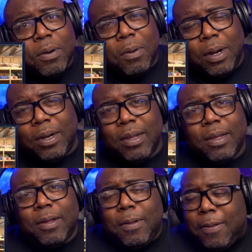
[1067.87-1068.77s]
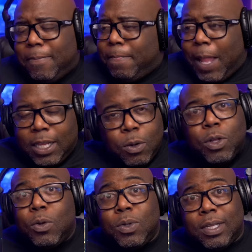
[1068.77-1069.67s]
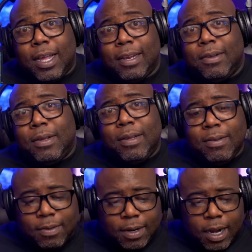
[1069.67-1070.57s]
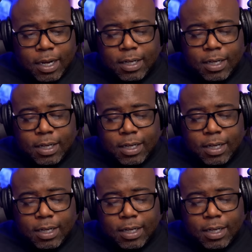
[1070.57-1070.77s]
Right? I don't use that. Right?